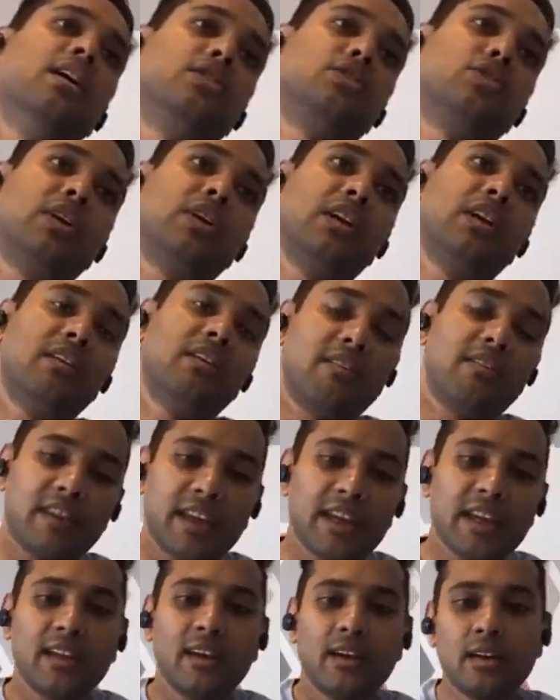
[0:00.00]
So in a
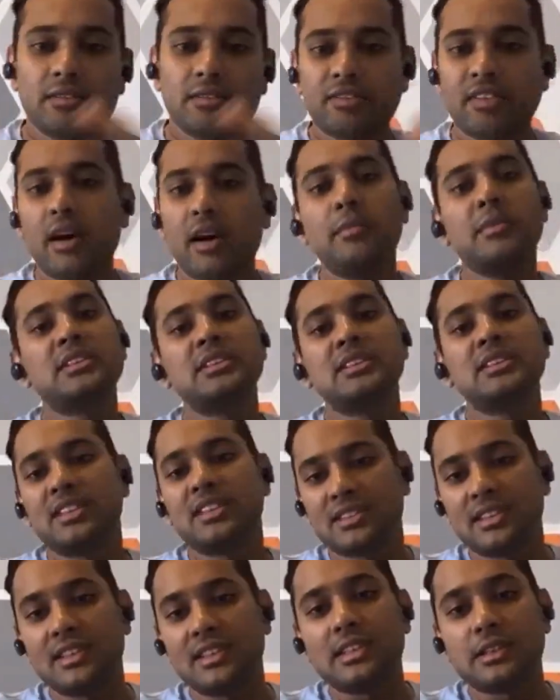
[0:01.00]
way, a pharmacy is
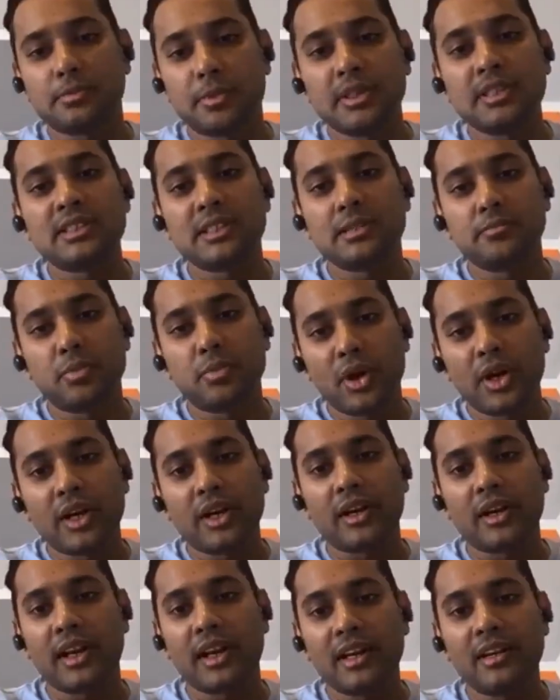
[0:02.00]
just a dispensing
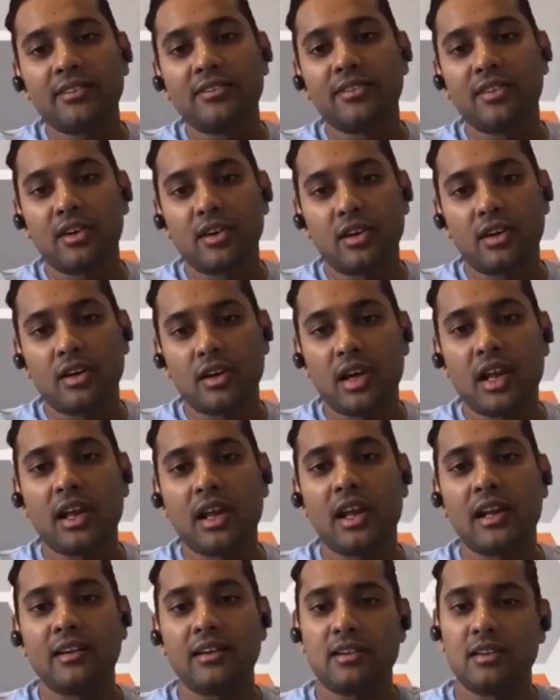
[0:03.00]
point, right?
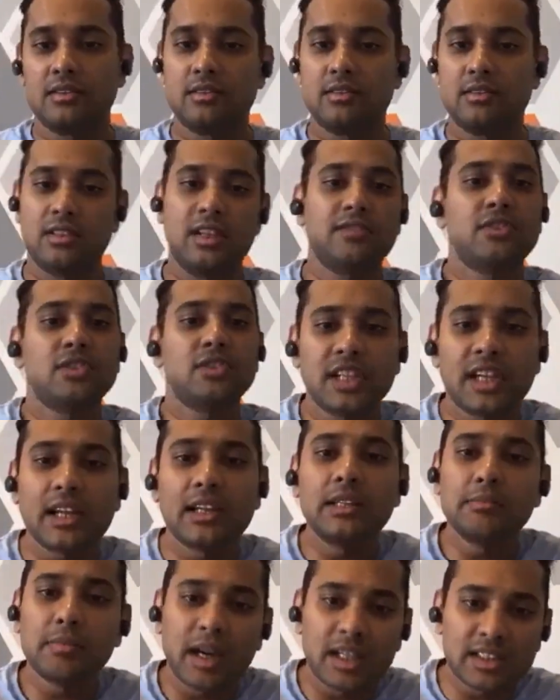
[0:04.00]
And therefore they
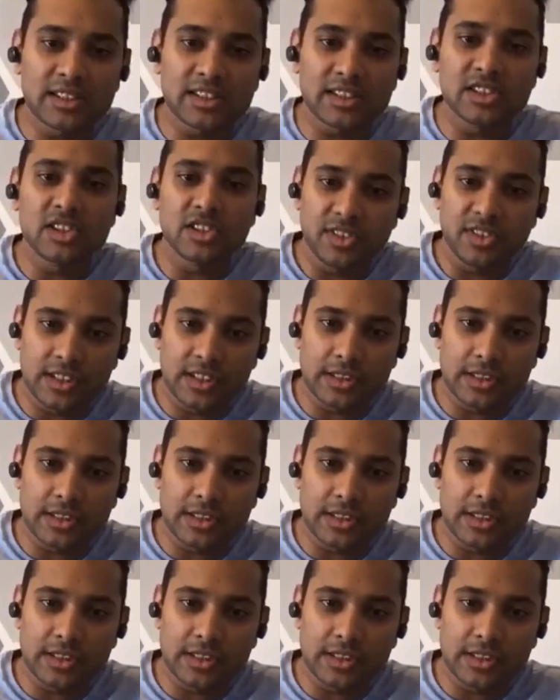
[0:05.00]
get the margins of a